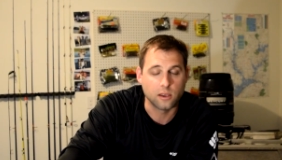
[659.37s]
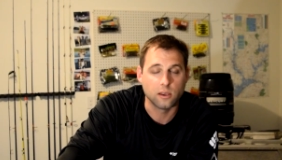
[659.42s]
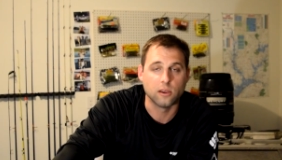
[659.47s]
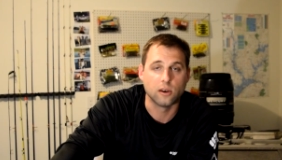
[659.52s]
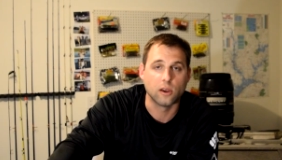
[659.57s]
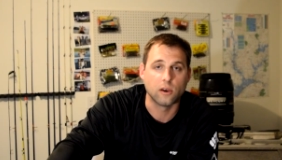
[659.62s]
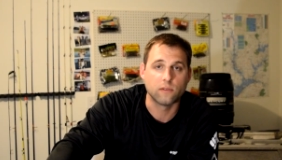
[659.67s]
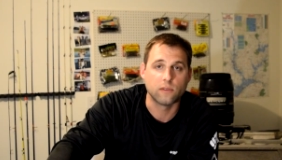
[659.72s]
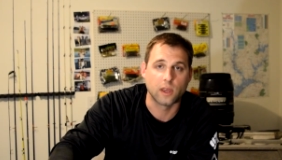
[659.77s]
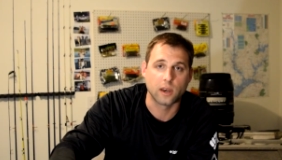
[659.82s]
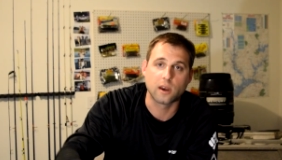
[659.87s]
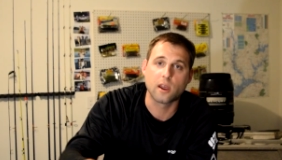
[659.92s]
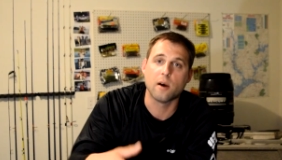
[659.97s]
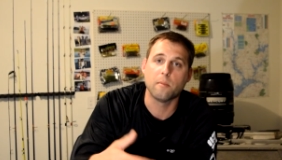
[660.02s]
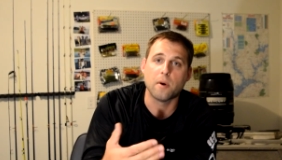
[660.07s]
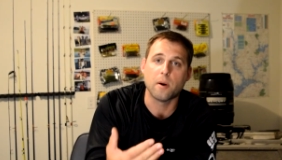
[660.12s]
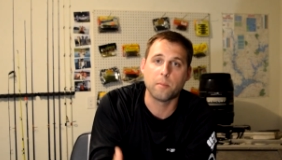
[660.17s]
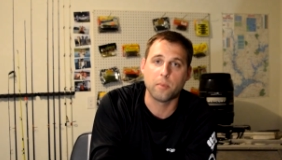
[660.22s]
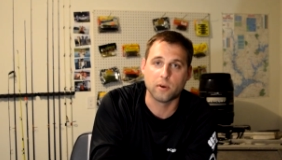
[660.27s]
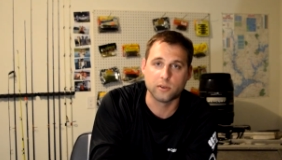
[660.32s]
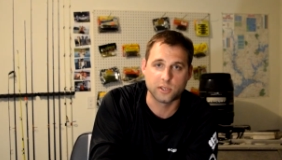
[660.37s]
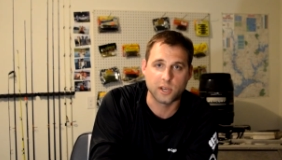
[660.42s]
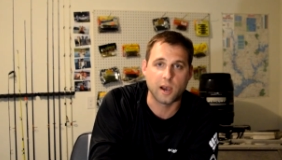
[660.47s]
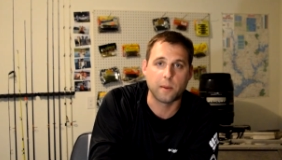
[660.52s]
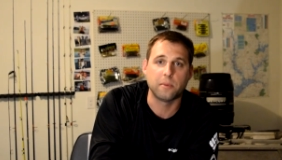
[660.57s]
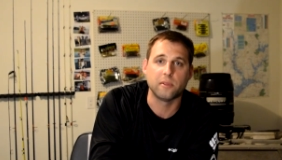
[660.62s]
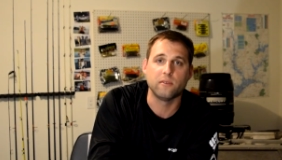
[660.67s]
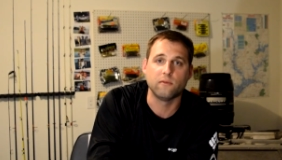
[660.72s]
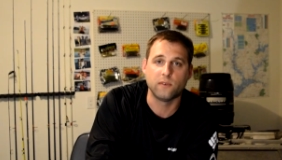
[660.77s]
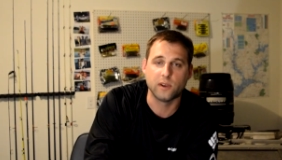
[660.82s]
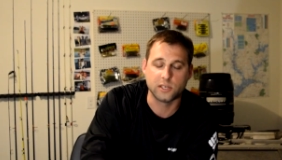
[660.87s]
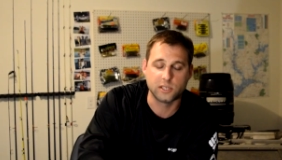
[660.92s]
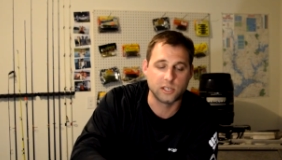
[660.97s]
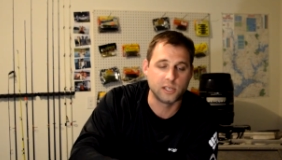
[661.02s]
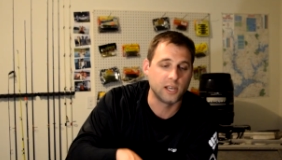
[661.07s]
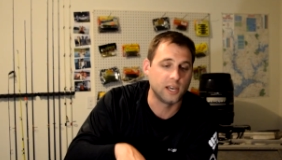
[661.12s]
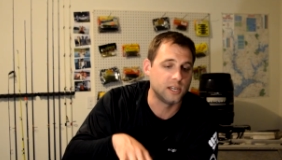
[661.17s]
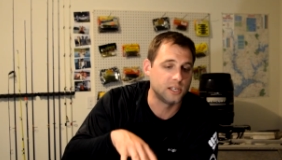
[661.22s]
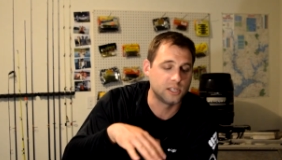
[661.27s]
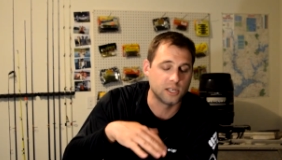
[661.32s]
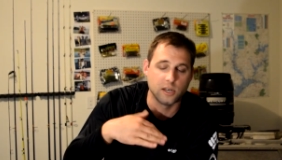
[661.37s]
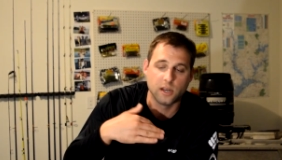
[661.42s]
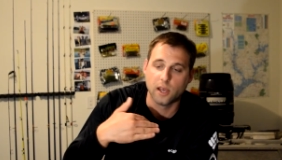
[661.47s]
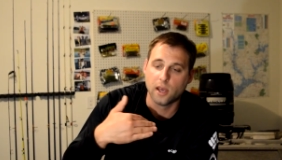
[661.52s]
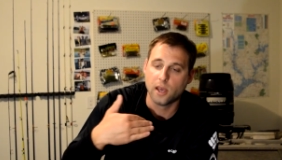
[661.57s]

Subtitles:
You know, they come up on top of the vegetation